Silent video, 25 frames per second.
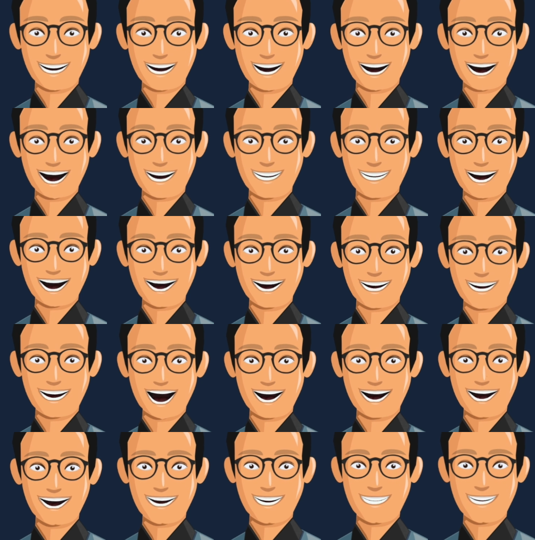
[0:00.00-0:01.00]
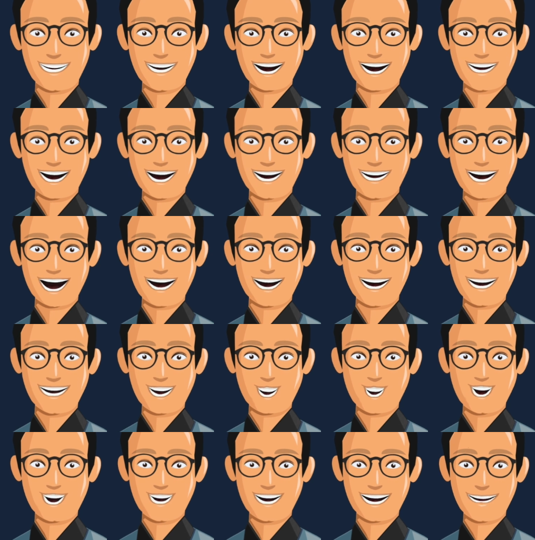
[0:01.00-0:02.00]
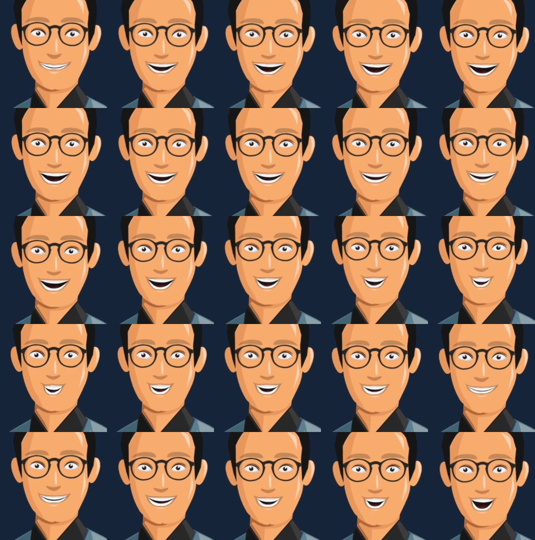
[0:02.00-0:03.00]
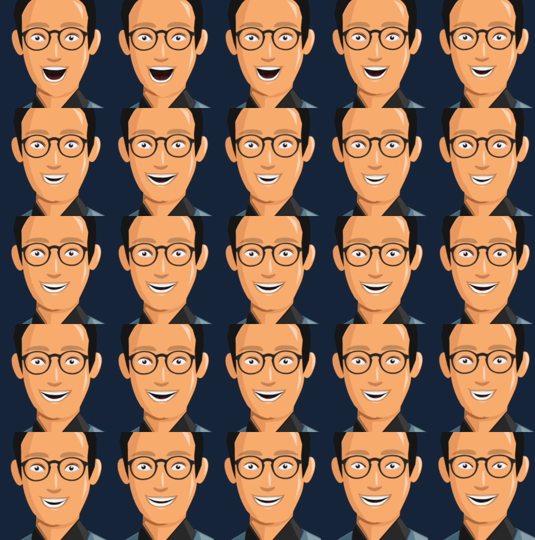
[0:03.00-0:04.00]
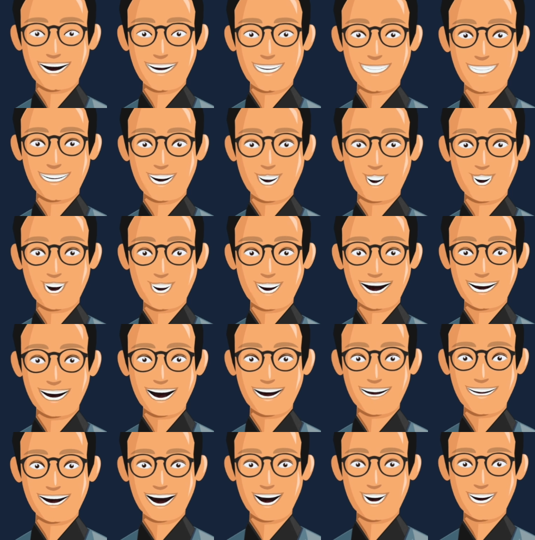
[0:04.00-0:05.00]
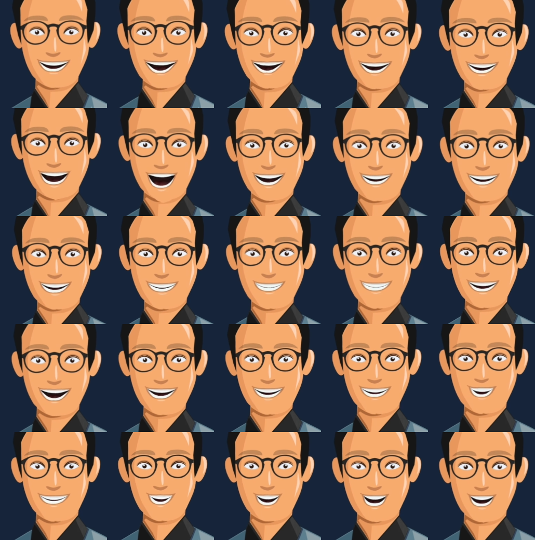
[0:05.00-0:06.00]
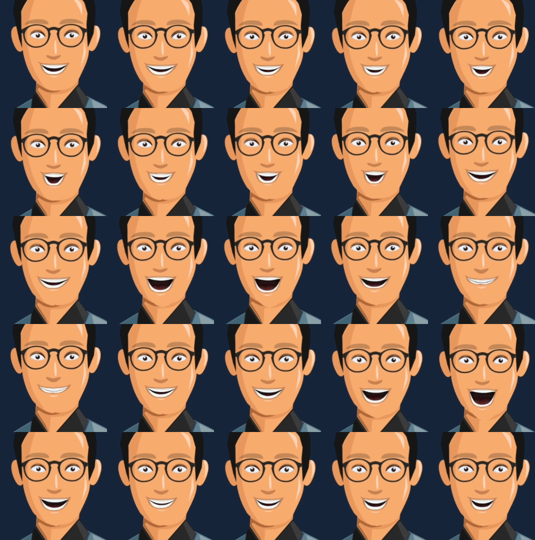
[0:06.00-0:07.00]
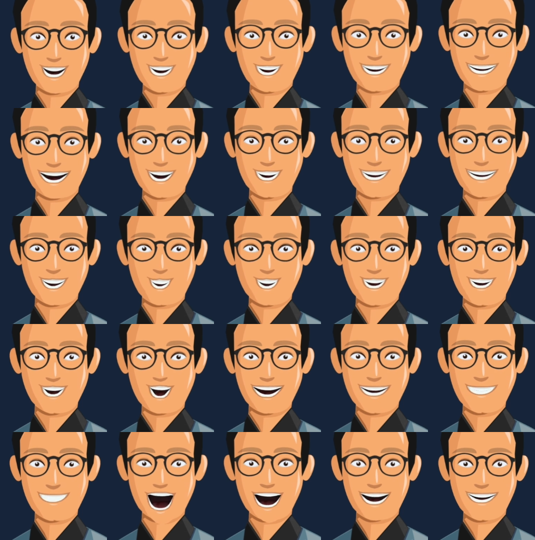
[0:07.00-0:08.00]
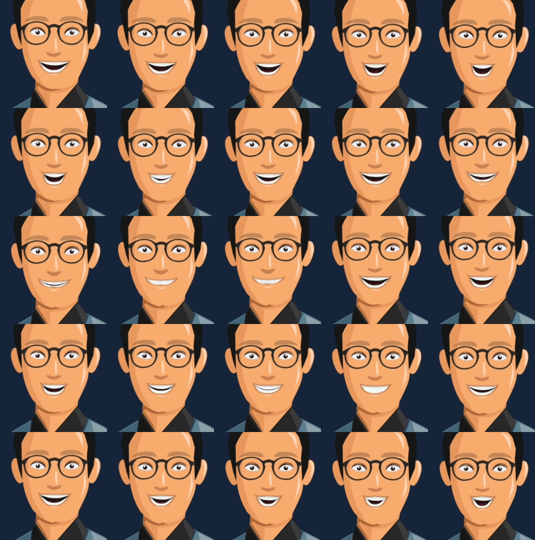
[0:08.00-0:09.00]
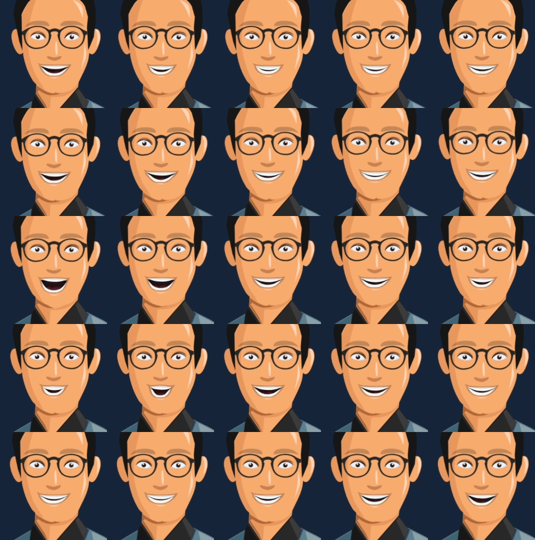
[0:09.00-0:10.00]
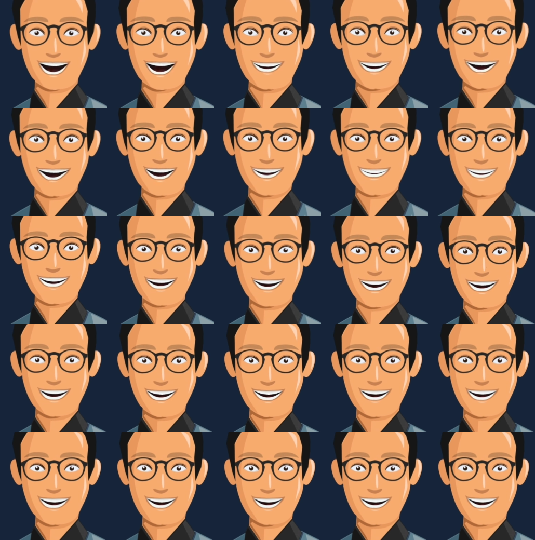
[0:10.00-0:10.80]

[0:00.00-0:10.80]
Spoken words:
In this case, you can create a short survey or poll answering questions, such as how satisfied are you with the content of our blog content, or do you like our email newsletters content, etc.